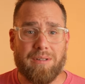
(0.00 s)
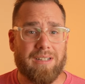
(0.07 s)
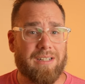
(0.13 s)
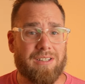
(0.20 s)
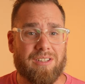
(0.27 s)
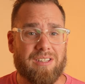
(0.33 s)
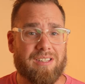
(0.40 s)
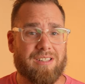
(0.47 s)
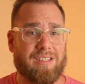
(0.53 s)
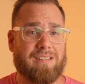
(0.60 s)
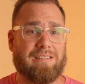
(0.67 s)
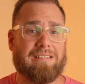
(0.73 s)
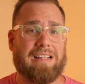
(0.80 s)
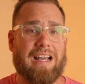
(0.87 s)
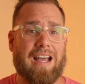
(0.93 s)
It's,
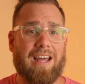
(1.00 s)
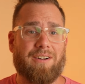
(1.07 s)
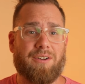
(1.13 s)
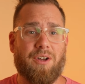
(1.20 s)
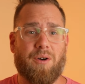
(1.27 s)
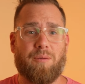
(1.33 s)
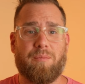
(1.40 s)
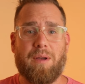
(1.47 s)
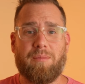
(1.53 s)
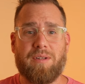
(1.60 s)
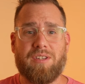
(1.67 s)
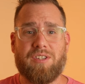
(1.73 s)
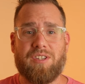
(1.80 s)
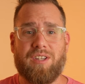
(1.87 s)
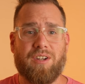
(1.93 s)
I don't know, maybe
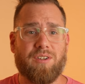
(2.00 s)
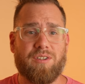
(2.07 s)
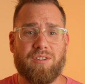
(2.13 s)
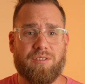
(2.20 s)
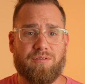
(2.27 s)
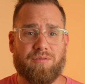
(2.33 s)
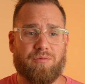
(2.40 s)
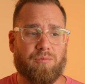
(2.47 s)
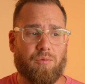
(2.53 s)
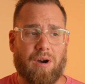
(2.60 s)
it's years of